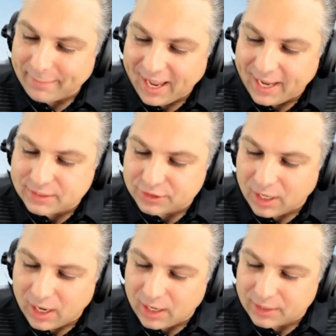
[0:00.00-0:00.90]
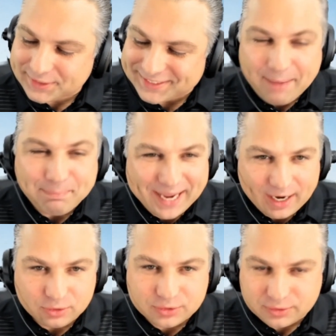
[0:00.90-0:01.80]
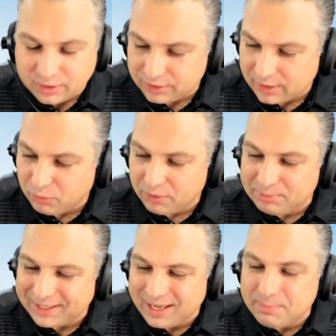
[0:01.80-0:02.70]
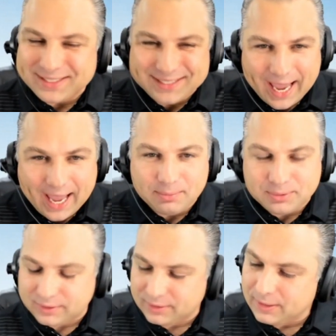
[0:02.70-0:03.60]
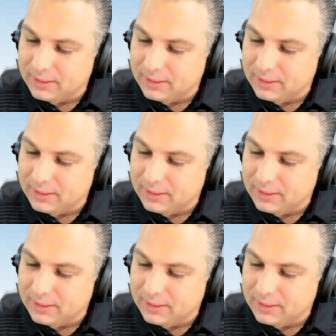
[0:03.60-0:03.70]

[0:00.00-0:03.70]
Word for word: at the uh, snap counts because we've been keeping tabs